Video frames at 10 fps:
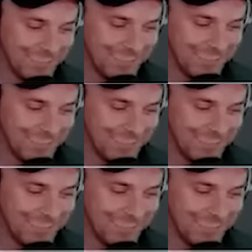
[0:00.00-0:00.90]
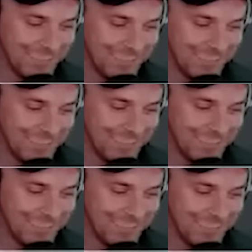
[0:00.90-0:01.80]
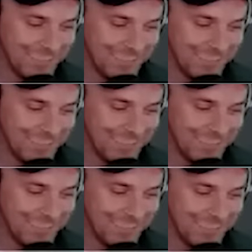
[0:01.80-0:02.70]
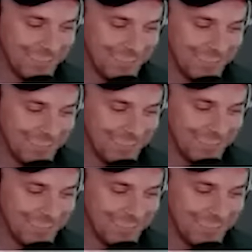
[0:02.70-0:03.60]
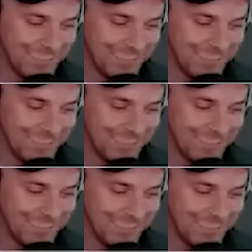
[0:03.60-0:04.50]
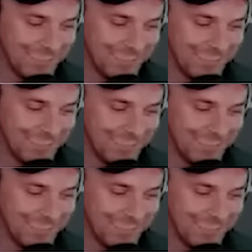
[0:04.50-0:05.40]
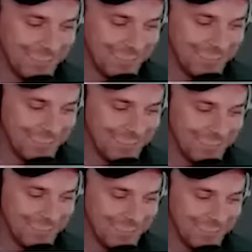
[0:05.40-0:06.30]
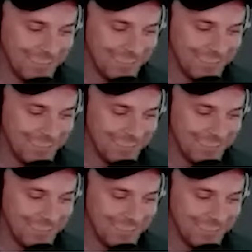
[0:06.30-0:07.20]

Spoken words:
This person isn't speaking.